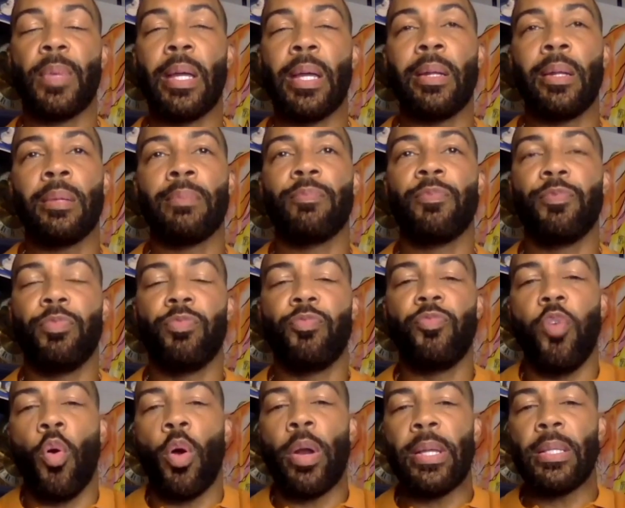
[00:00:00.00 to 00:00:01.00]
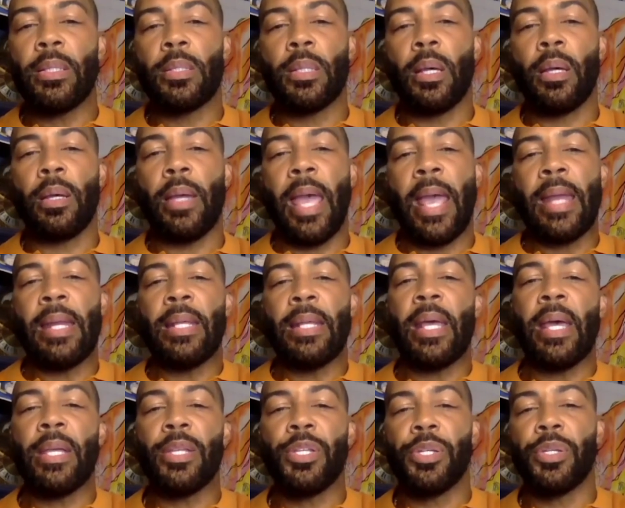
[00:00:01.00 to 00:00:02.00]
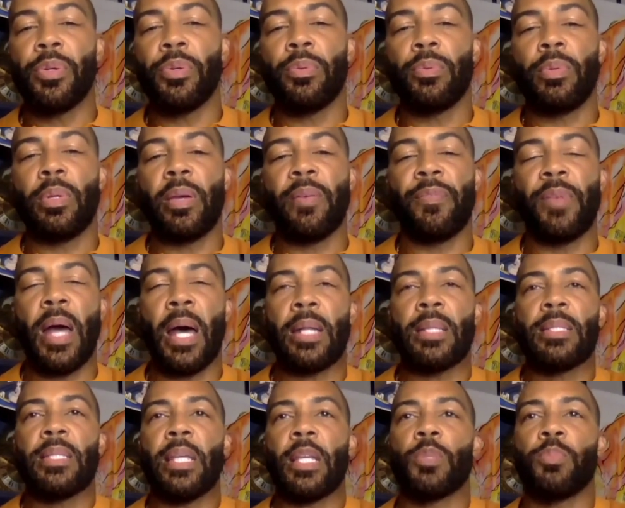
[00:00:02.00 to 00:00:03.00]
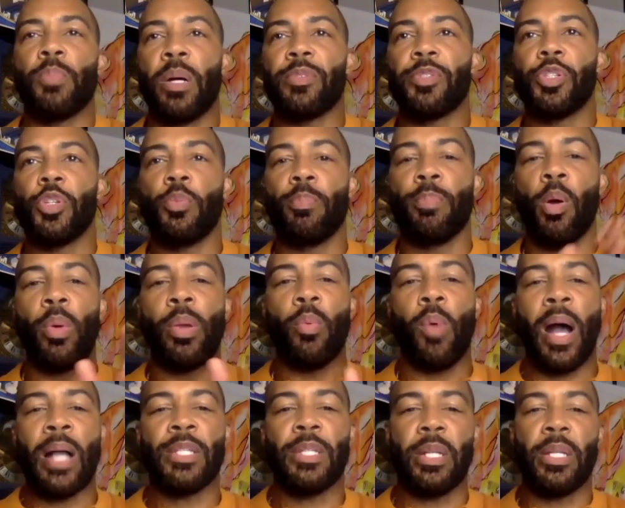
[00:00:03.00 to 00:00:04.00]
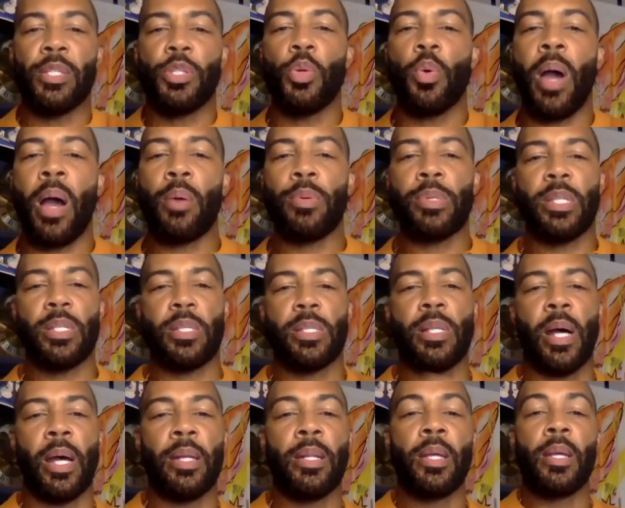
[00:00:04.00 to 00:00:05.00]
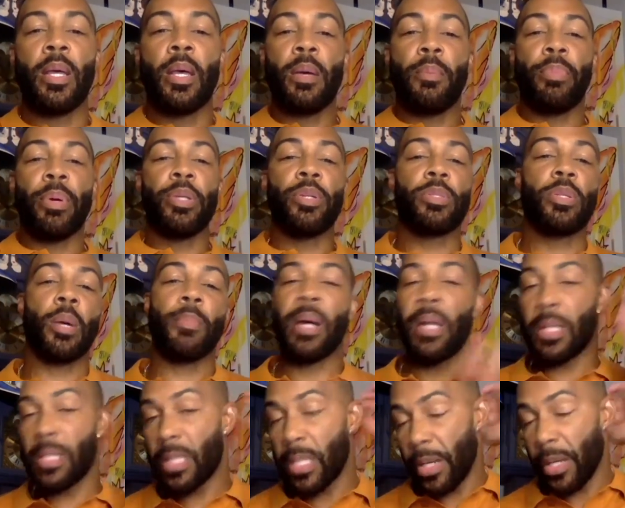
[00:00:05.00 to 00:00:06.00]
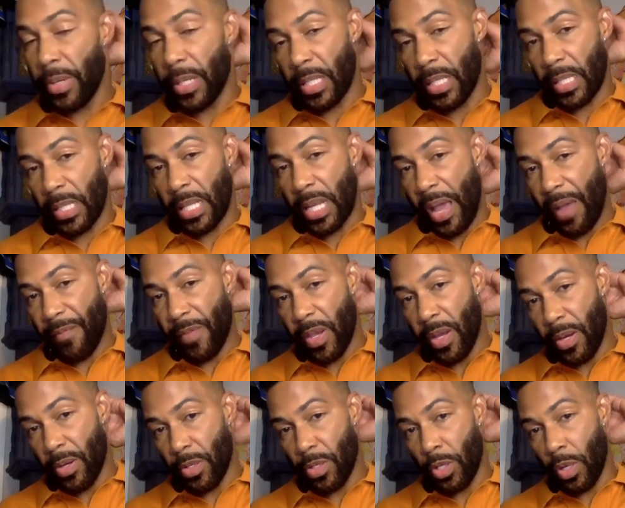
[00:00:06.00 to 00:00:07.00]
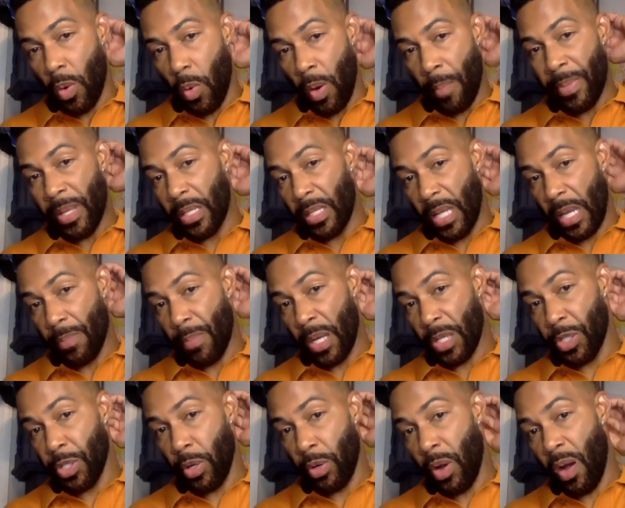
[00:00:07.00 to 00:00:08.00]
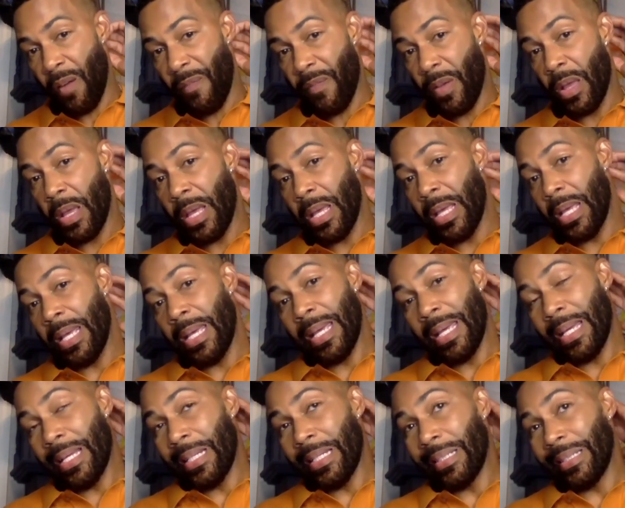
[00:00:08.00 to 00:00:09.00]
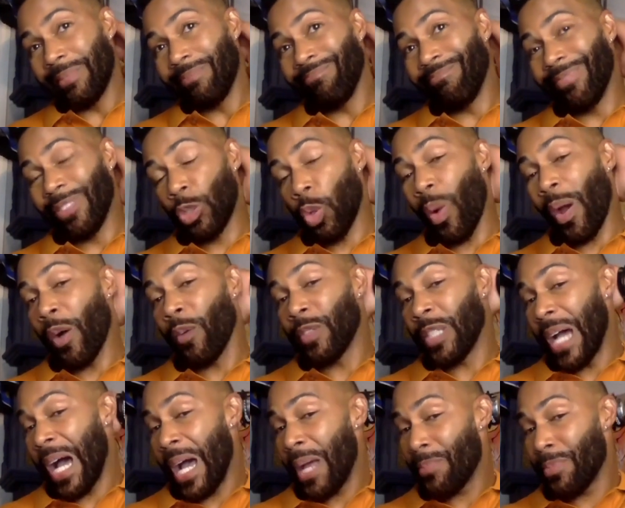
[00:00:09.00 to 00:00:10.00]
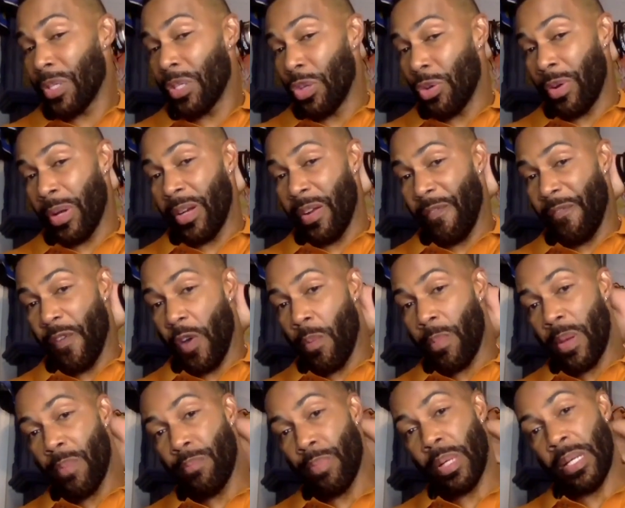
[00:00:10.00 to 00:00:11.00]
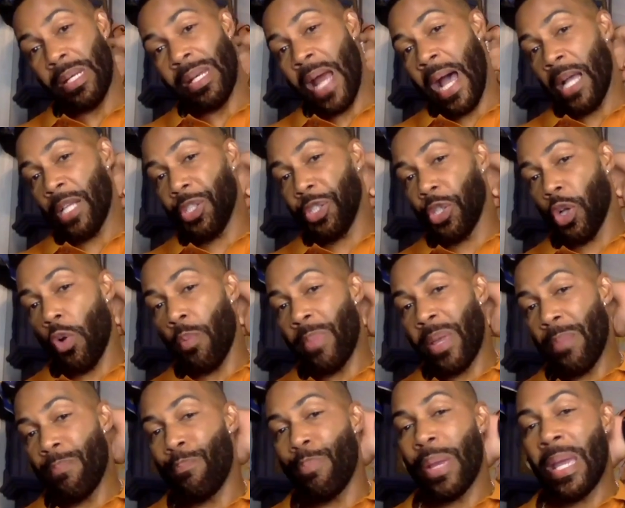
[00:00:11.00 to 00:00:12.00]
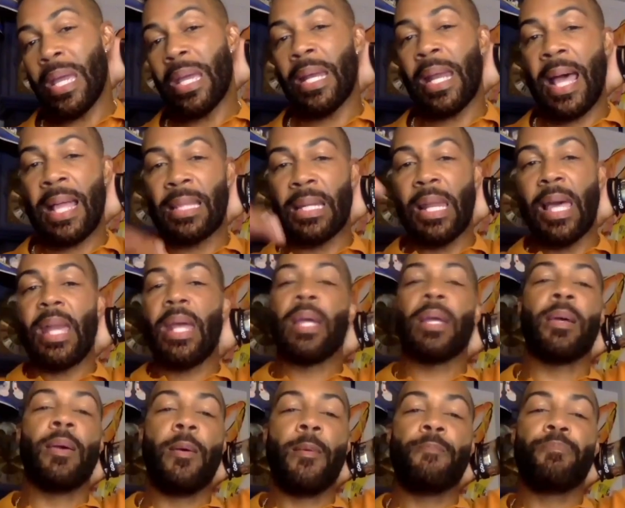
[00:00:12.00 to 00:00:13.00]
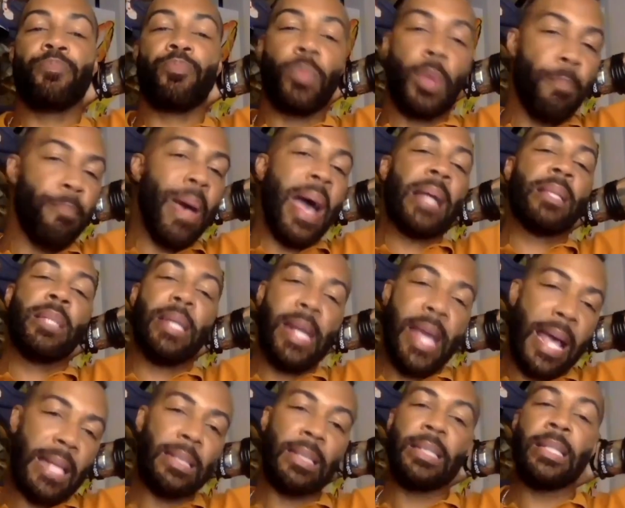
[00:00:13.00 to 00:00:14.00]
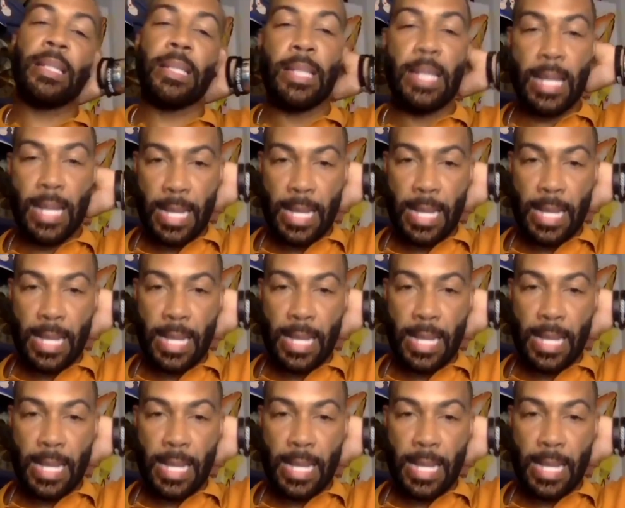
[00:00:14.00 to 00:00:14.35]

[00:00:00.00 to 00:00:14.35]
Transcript: in a forty to eighty day shoot, if not a six month shoot, but we watch it in two hours, it's done. Well, you're talking about a series, six and a half years. You're gonna want me to take my shirt off twelve times during the filming, but not show me being athletic? Back to the athlete.